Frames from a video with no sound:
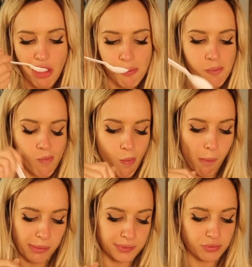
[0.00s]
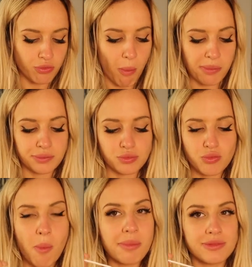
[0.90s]
If you guys do want to check out Magic
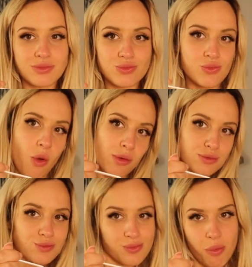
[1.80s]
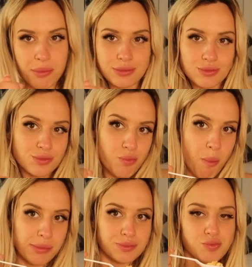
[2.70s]
Spoon, there will be a link down in the
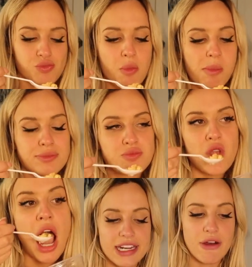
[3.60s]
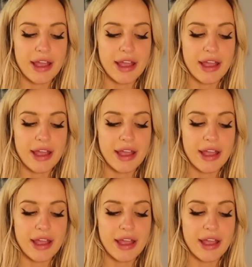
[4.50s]
description box if you do want to check it out.